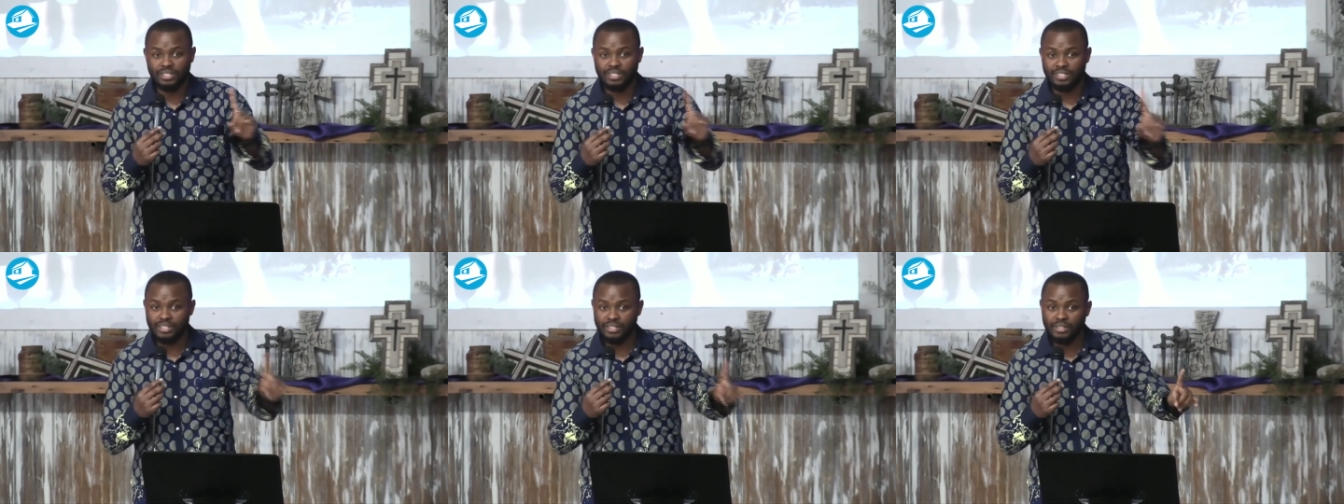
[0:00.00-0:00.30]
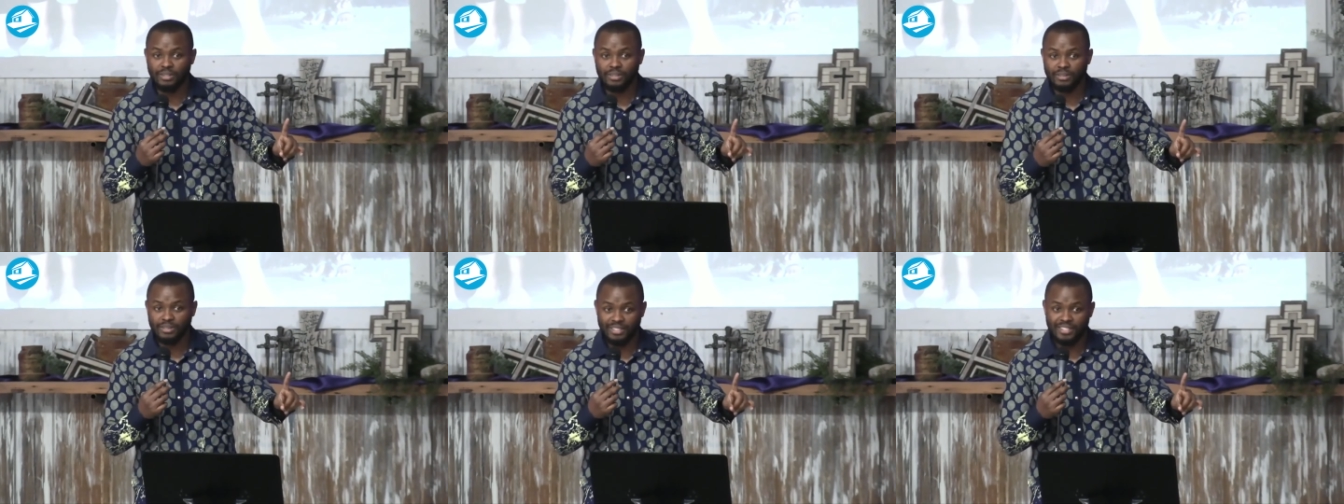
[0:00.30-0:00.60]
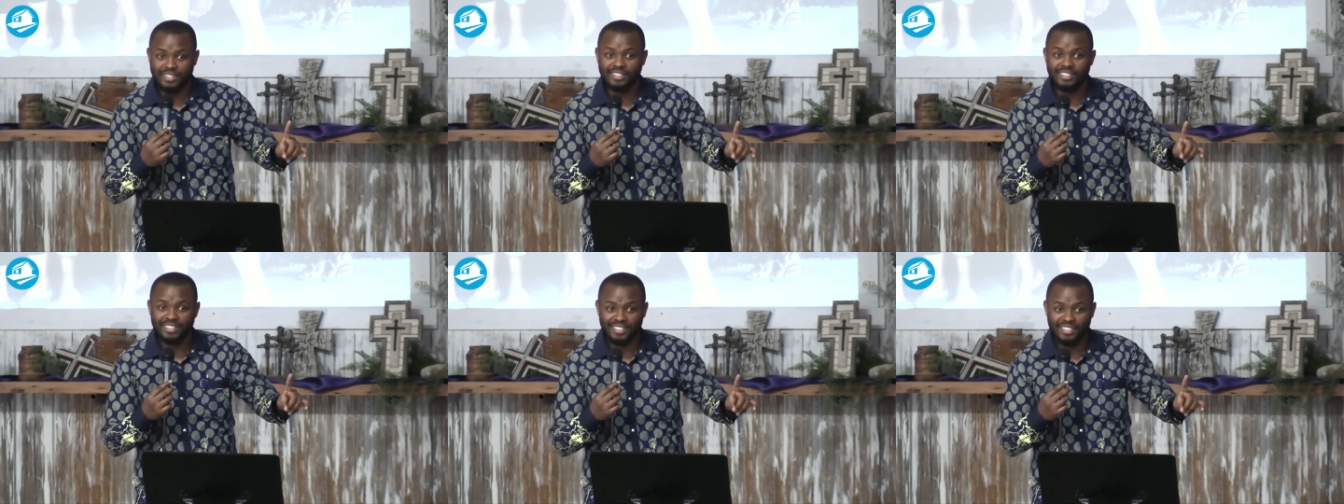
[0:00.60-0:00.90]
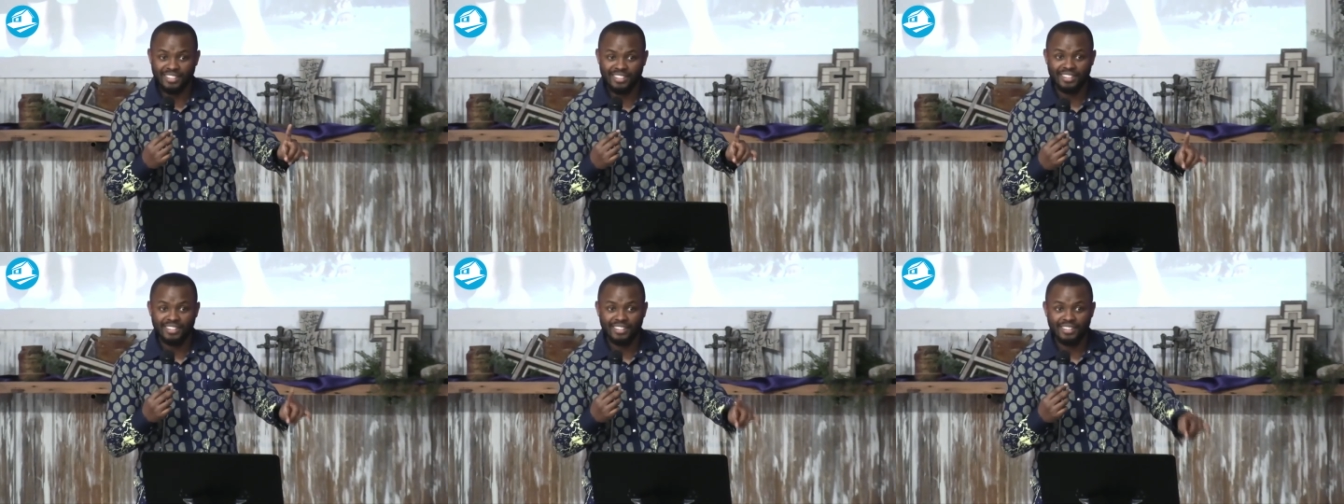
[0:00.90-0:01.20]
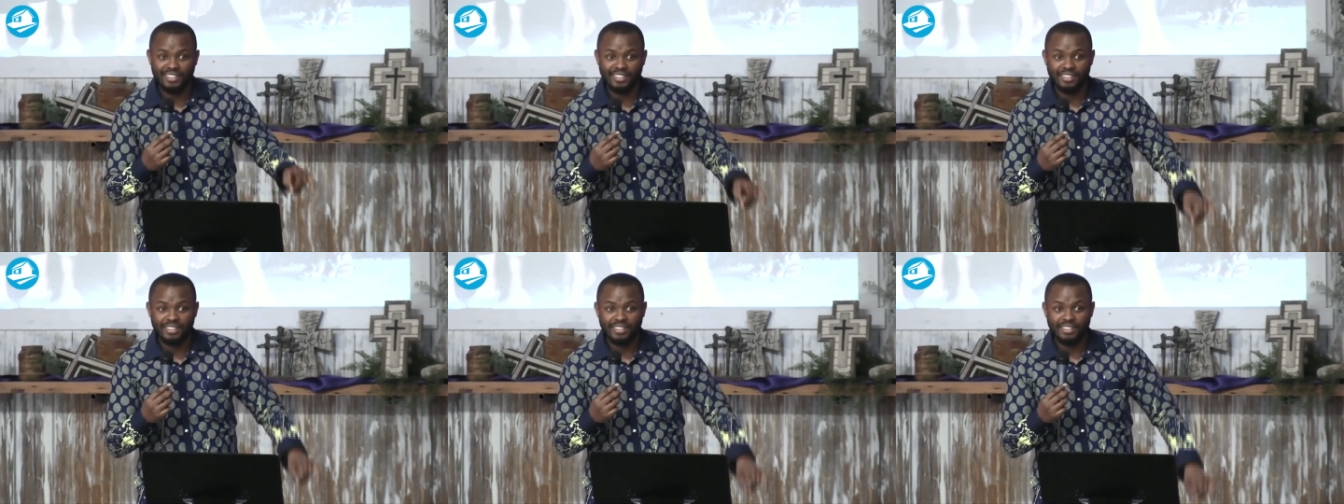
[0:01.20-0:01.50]
don't.
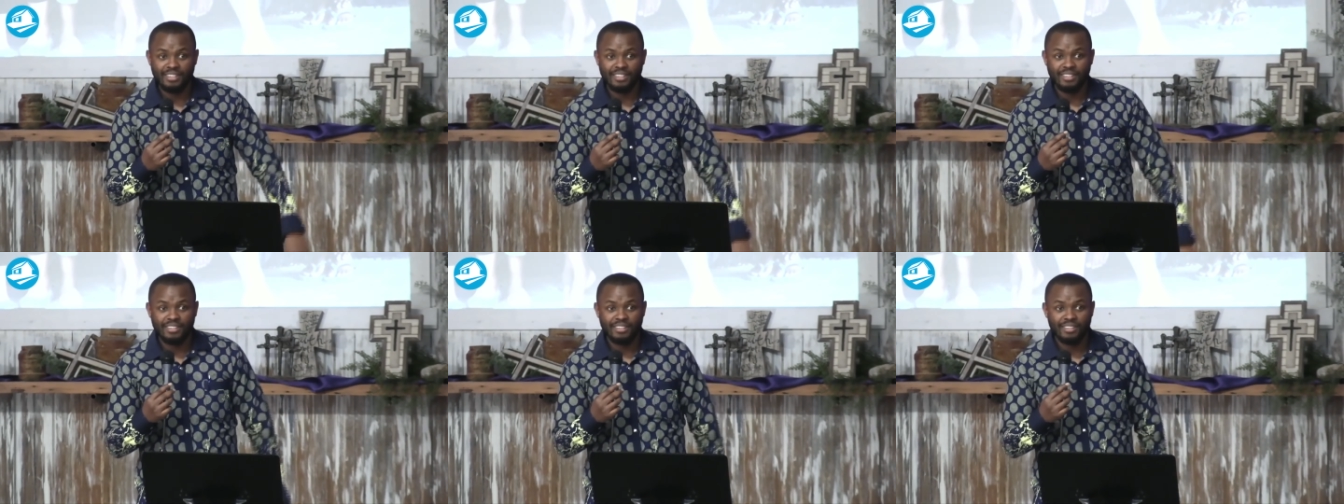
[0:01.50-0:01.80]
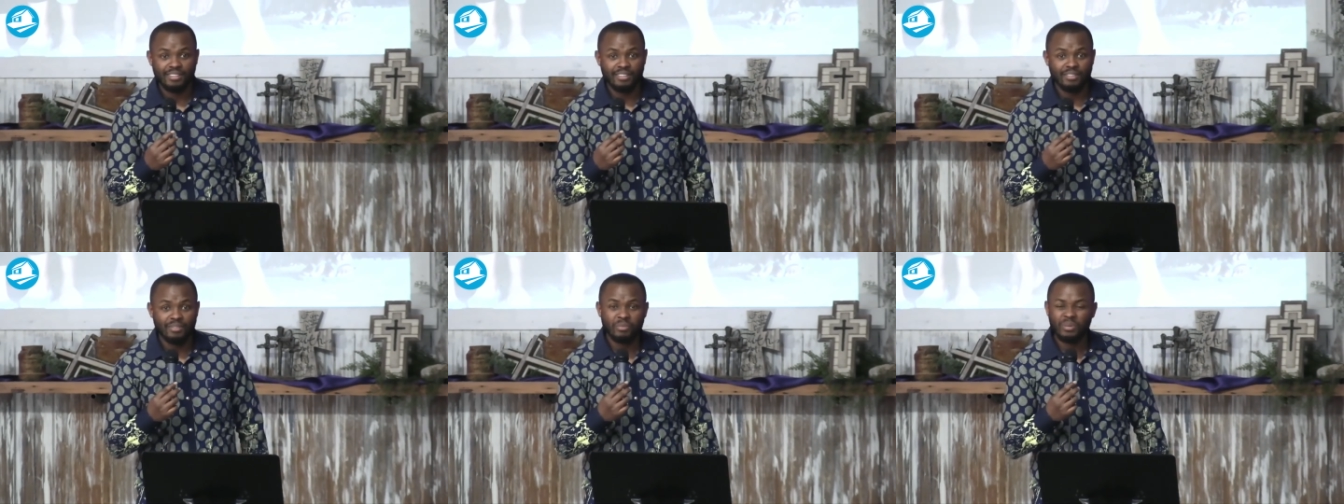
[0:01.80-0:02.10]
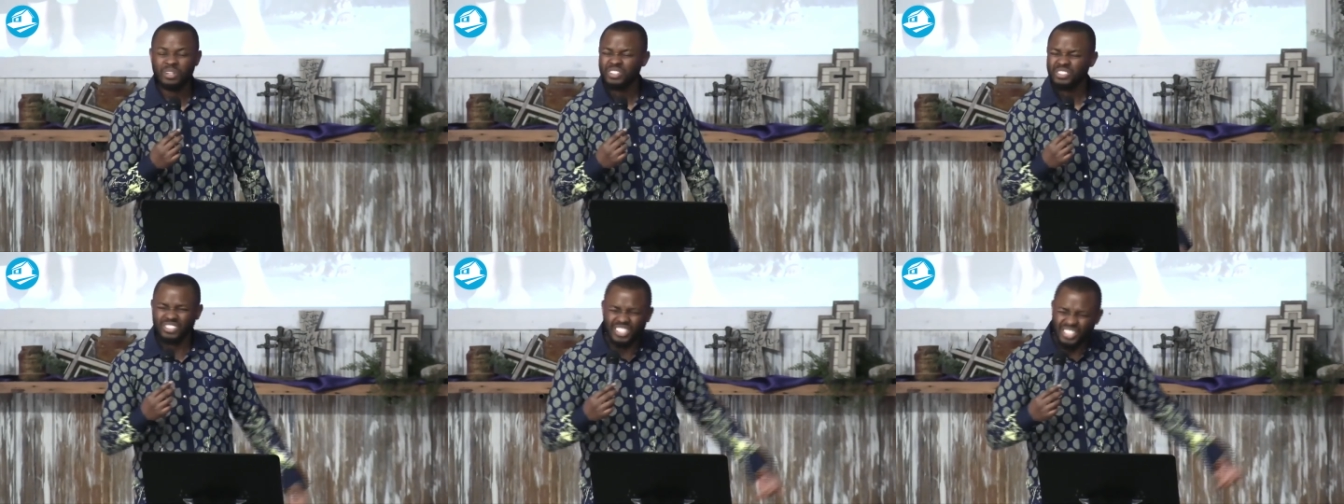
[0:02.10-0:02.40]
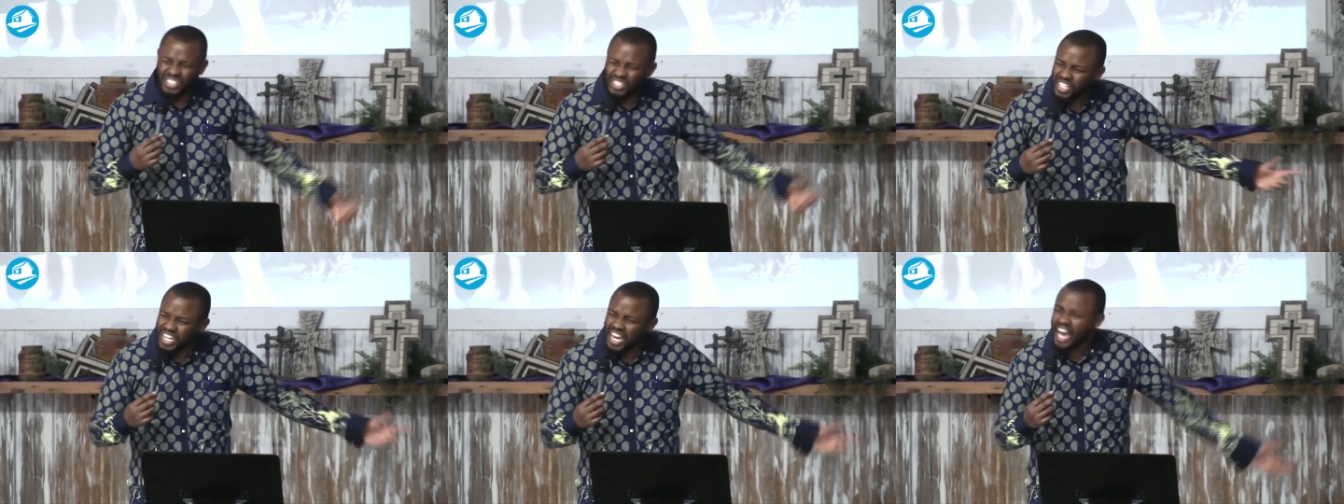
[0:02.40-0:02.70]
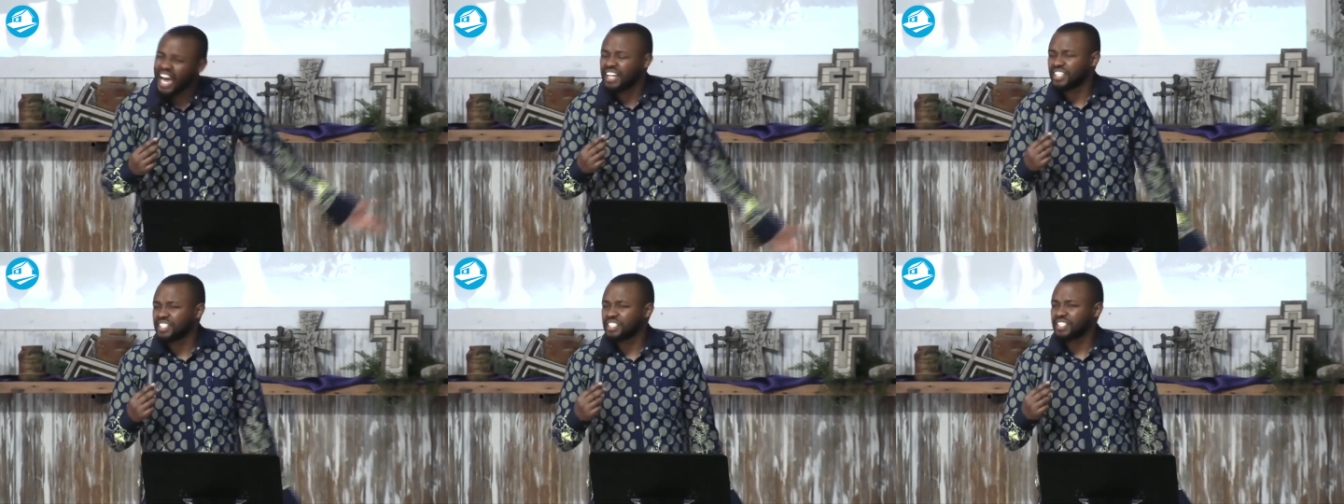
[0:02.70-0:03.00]
What is the
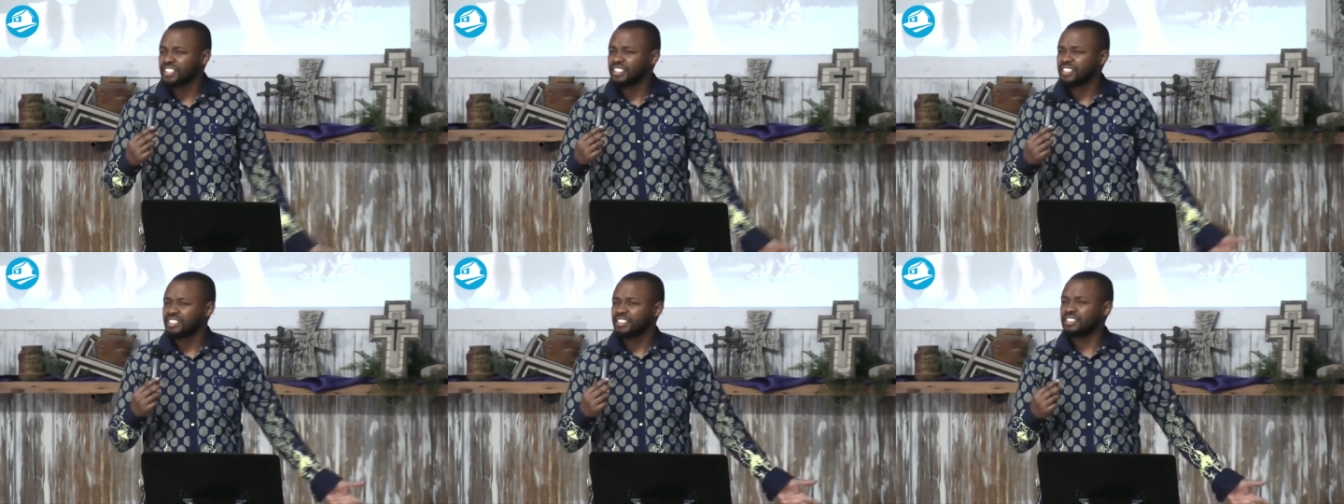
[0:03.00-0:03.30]
church?